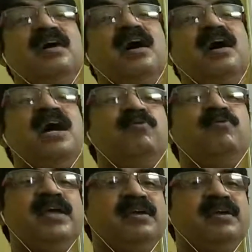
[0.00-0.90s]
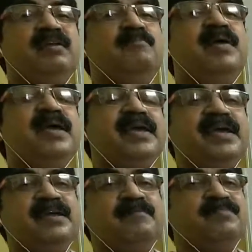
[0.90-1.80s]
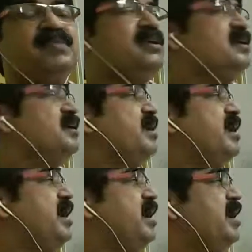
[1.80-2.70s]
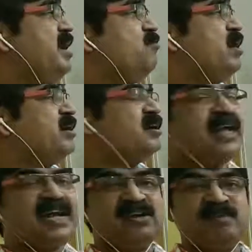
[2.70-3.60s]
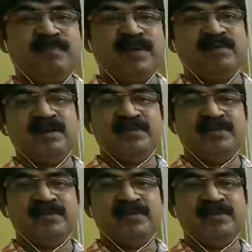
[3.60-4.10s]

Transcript: Are we making a watertight compartment